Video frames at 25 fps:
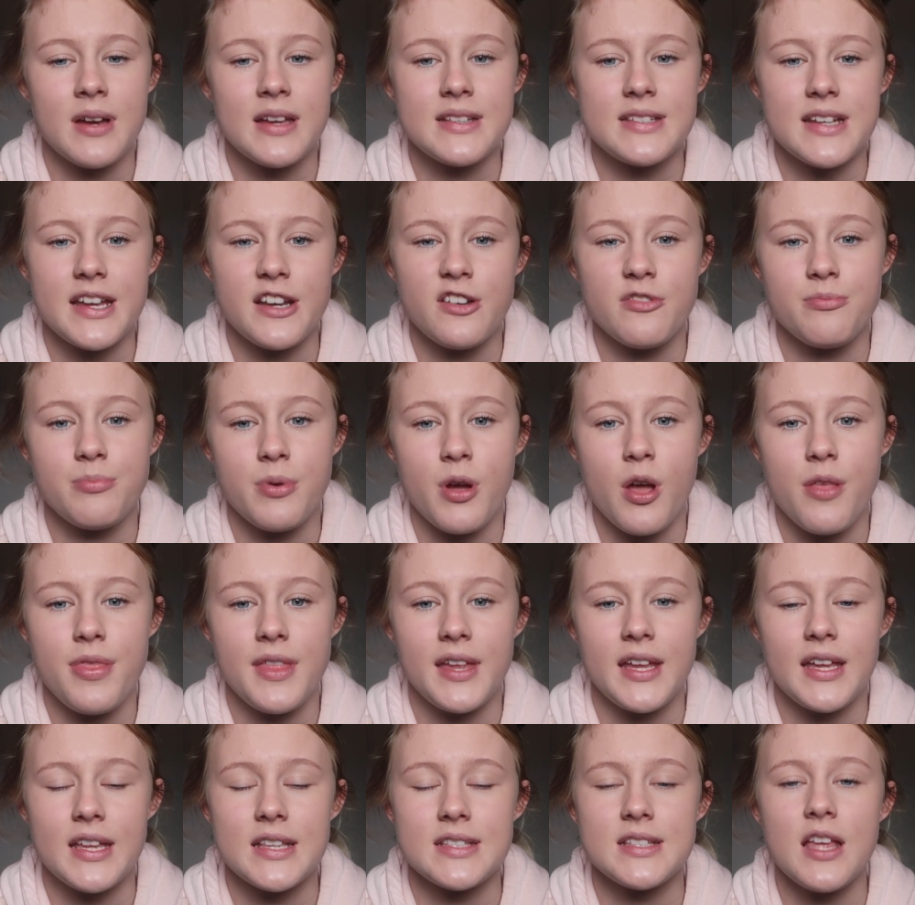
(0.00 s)
My date of
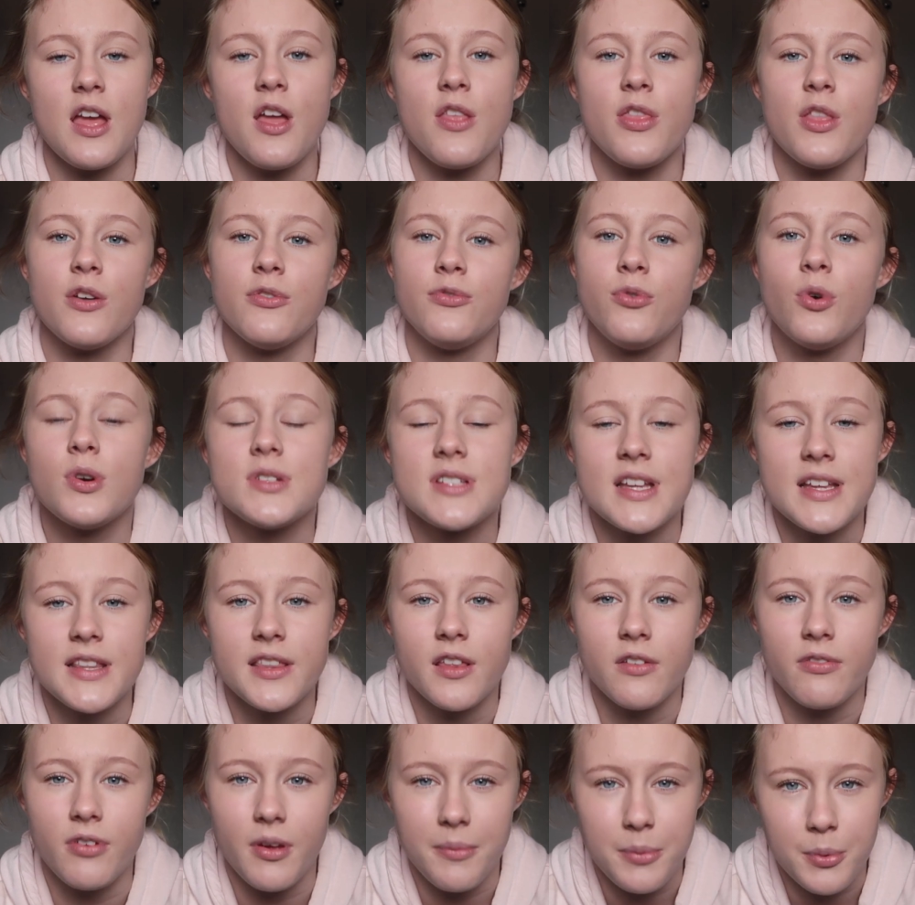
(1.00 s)
birth is the
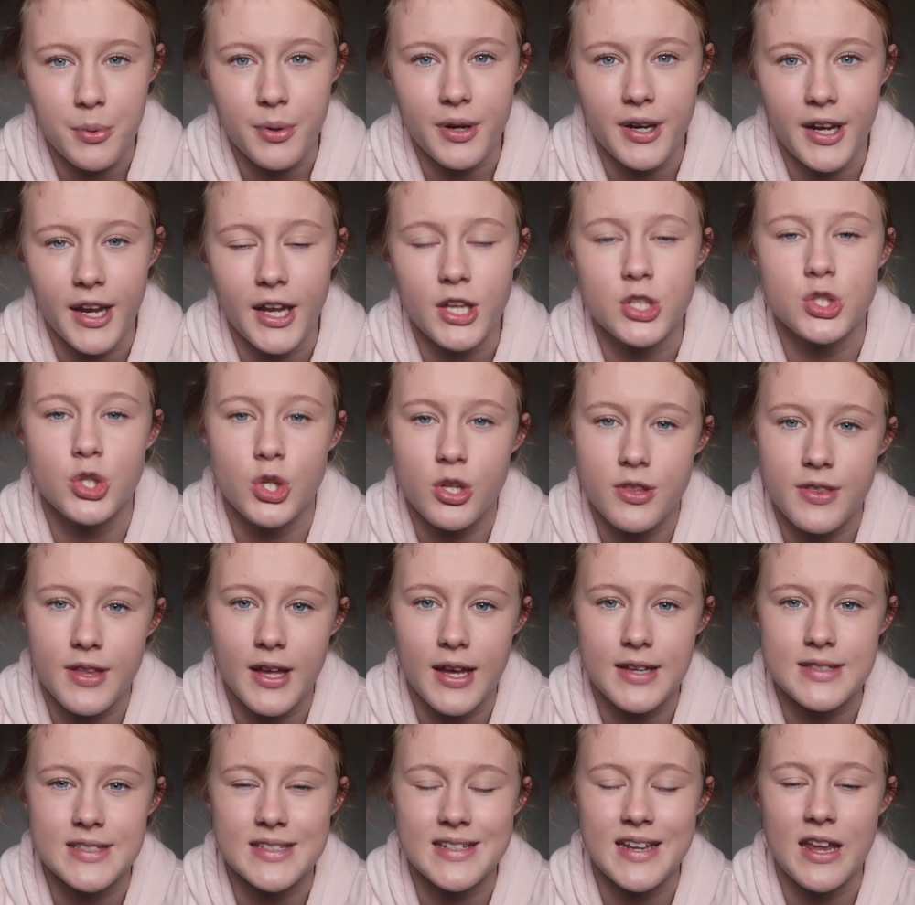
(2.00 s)
fourteenth of February two
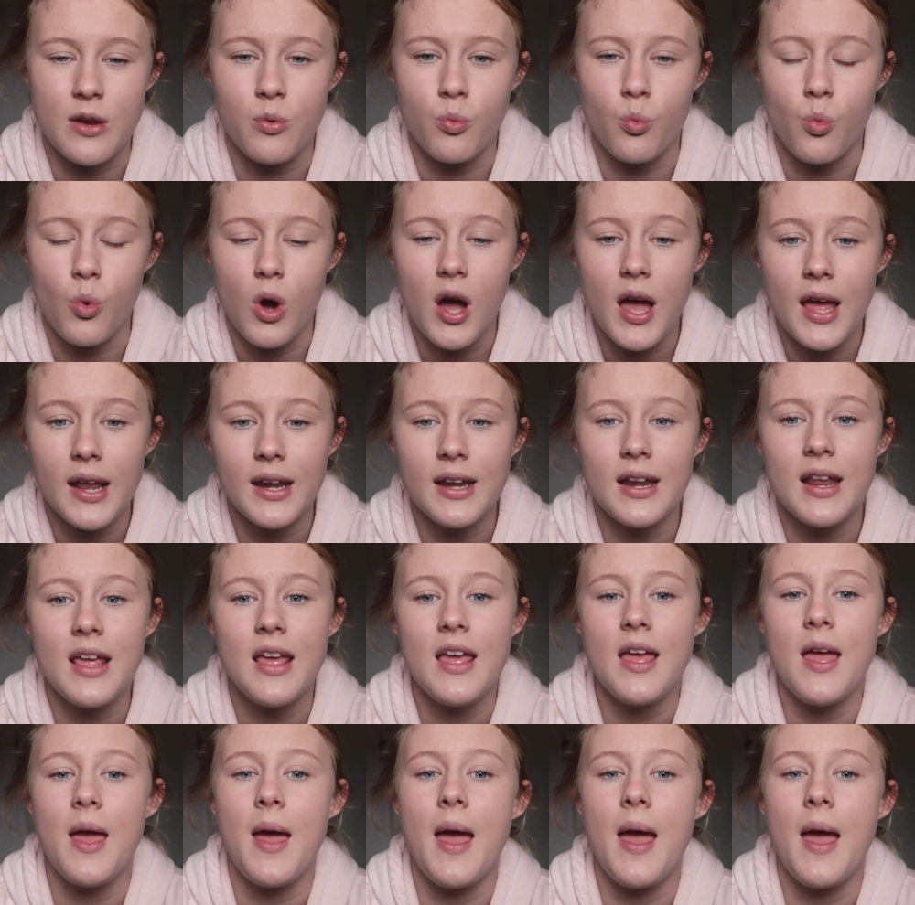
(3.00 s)
thousand one.